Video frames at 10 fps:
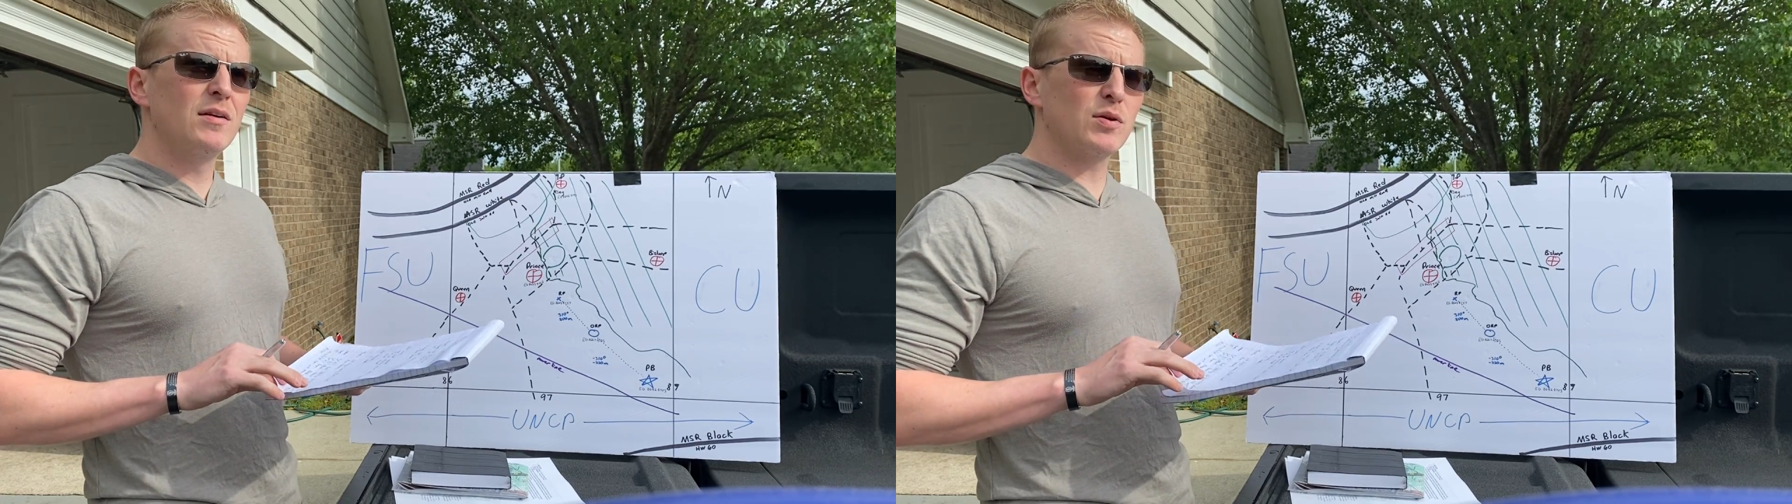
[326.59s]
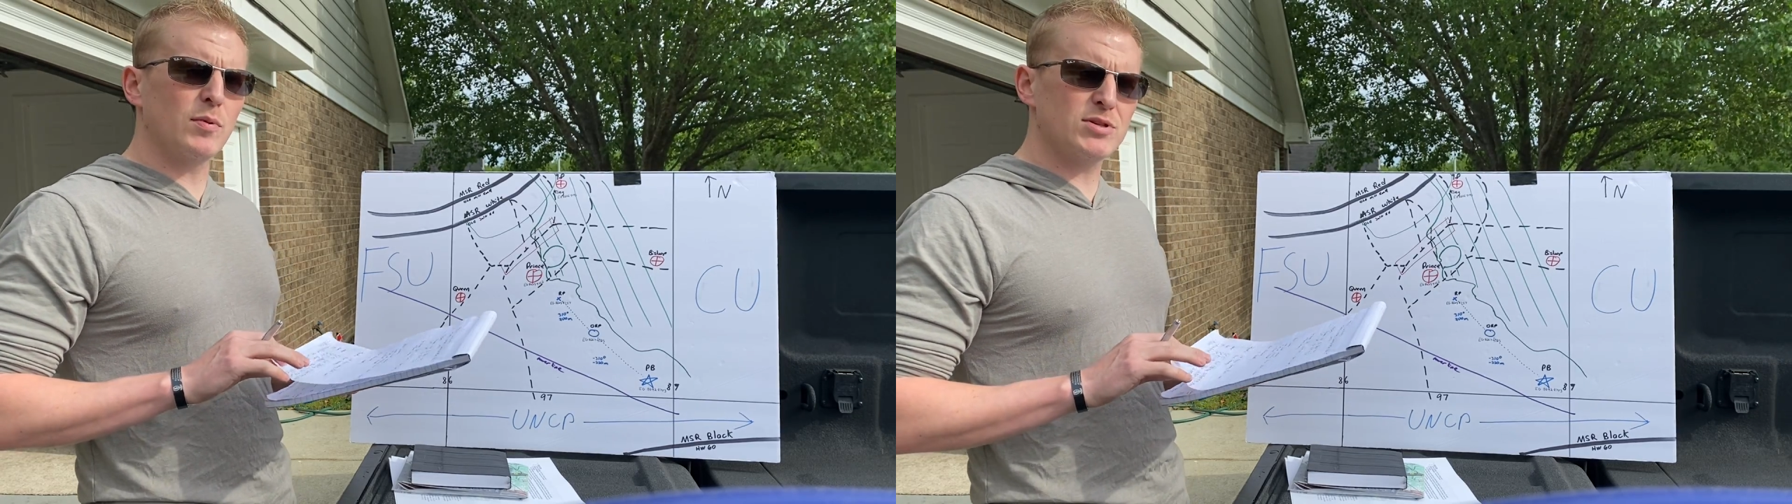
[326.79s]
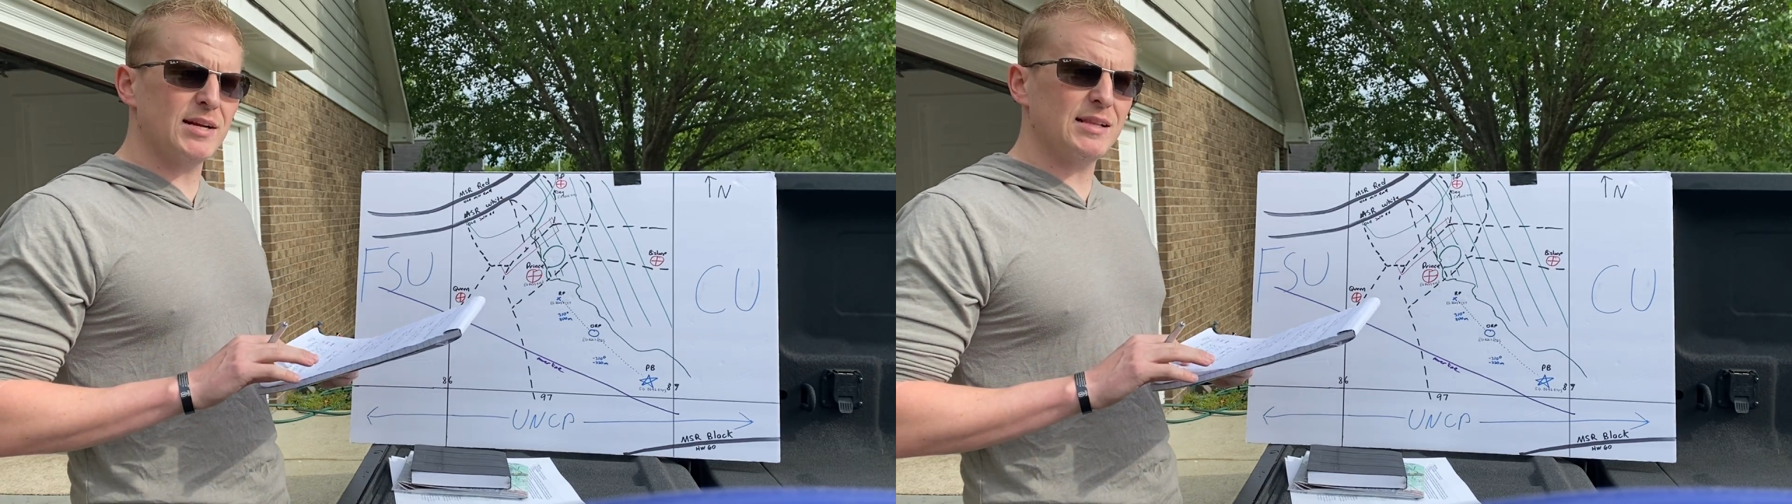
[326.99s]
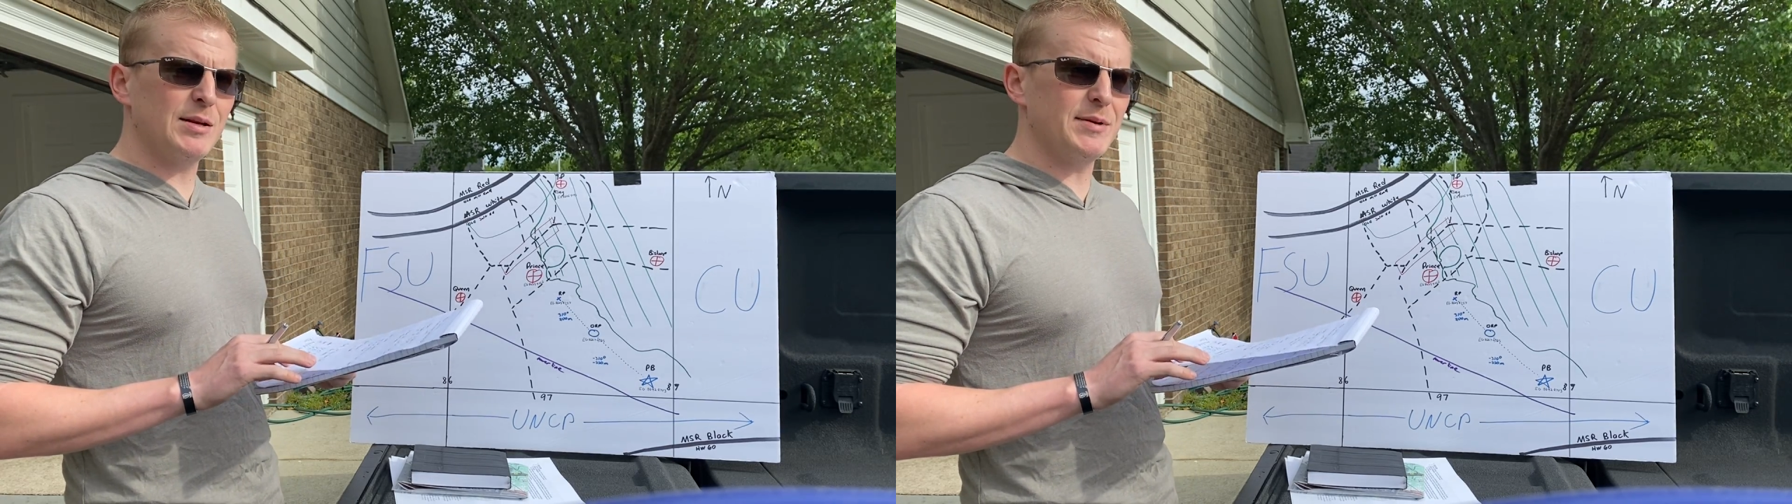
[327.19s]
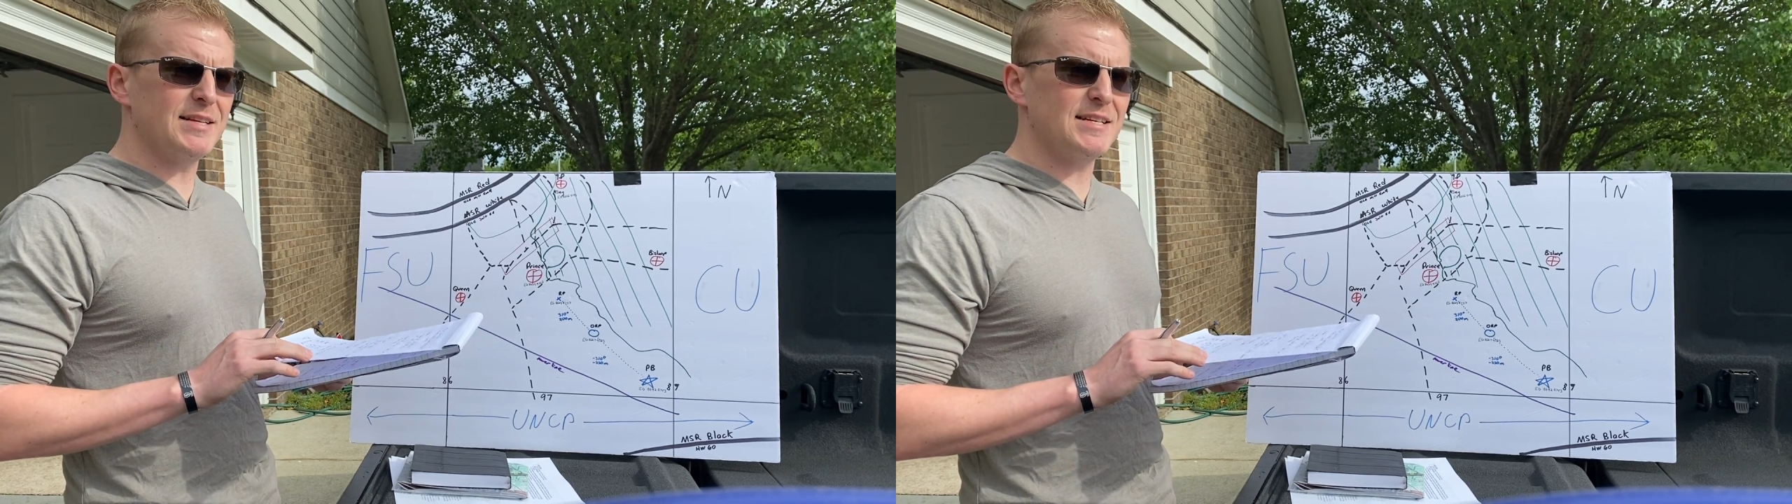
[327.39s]
they're most likely
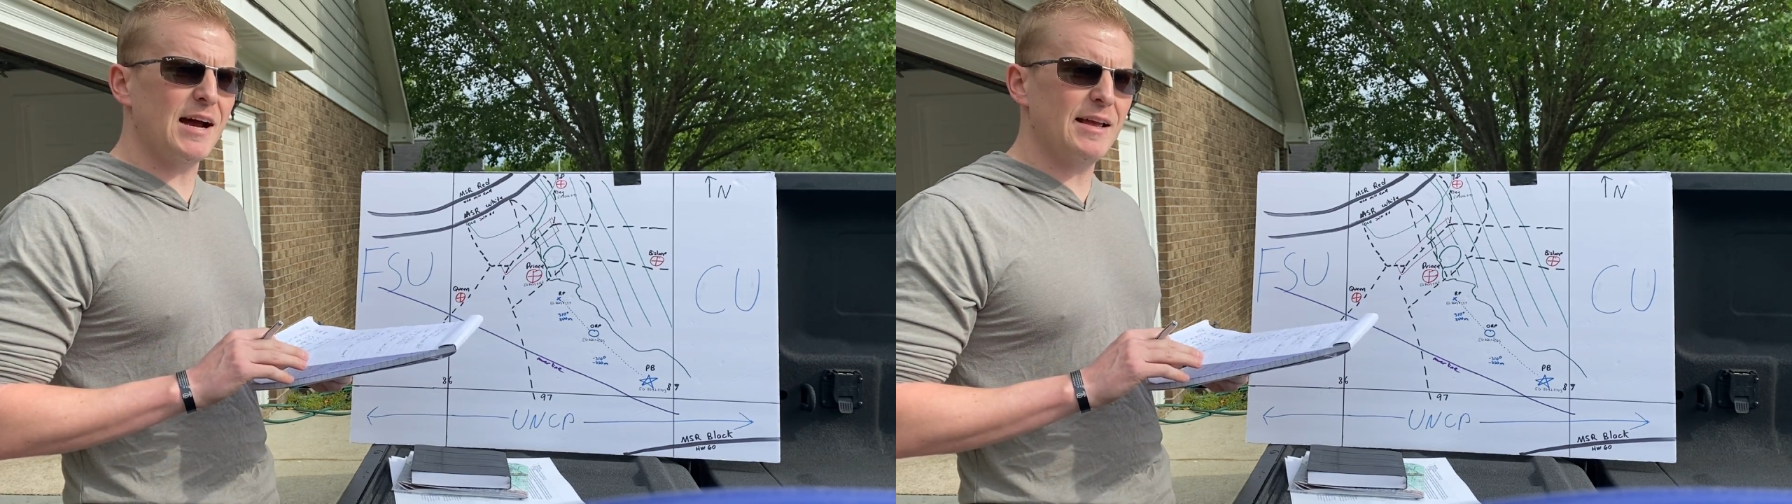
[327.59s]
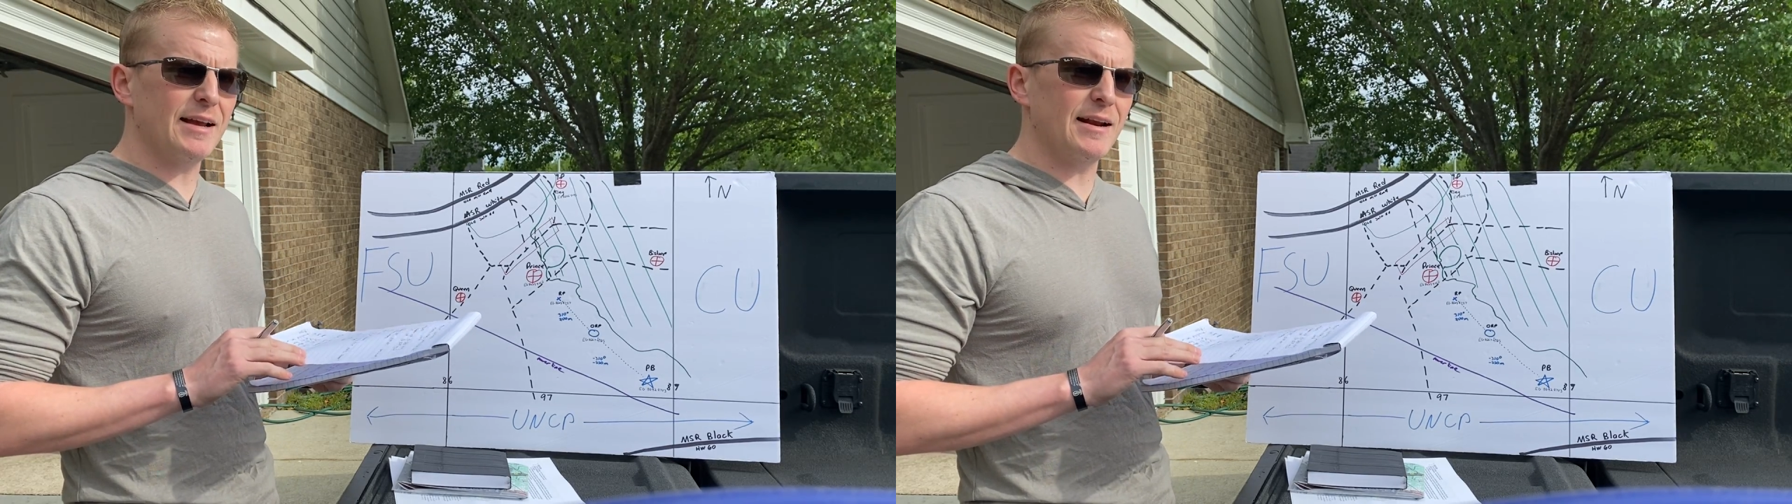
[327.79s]
to be static